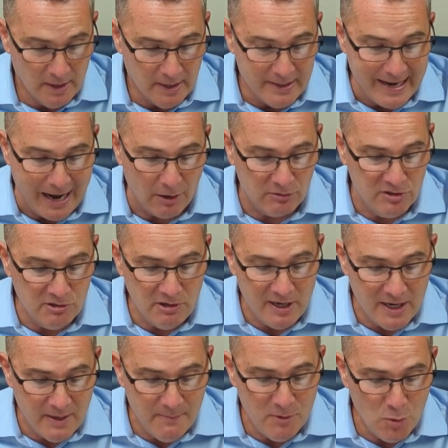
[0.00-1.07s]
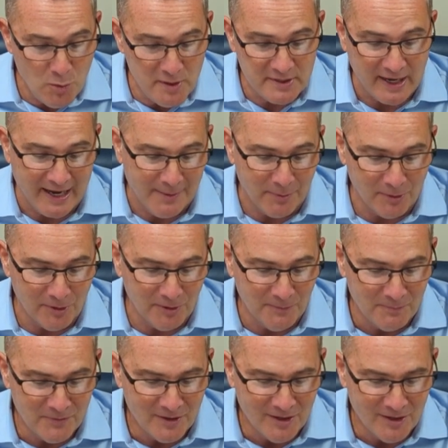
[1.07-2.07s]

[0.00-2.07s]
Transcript: Now to him who is able